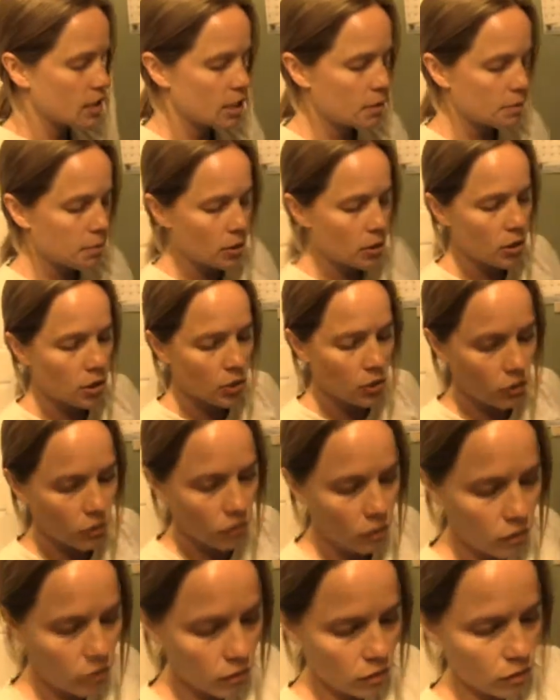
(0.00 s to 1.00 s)
a spoon,
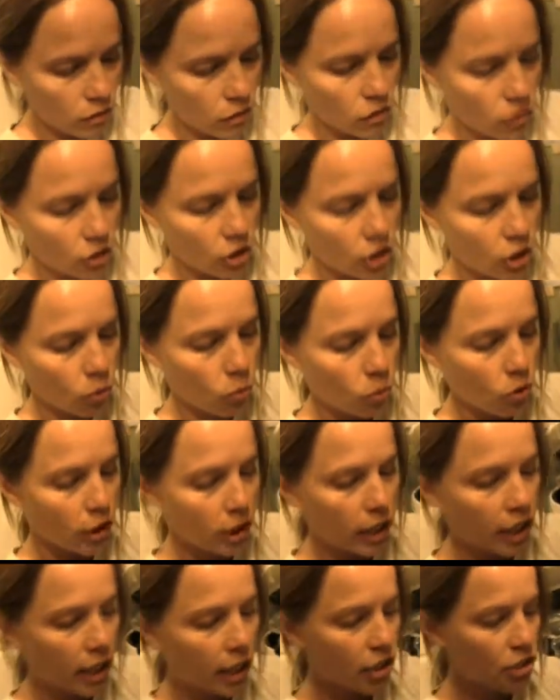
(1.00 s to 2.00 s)
you will
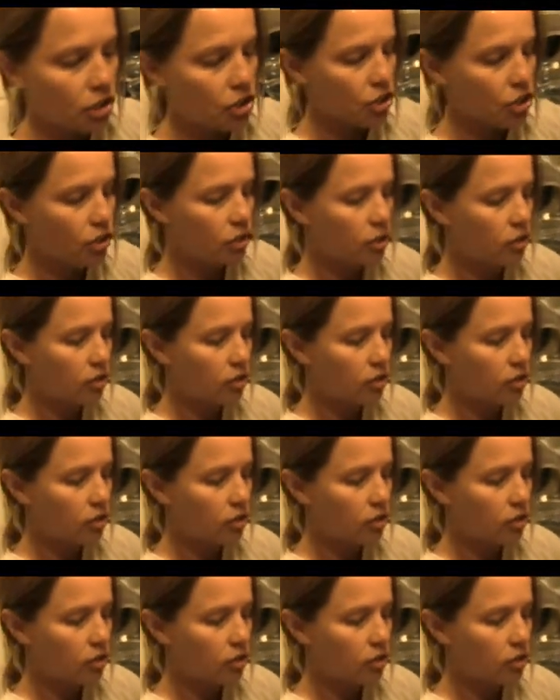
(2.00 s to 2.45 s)
catch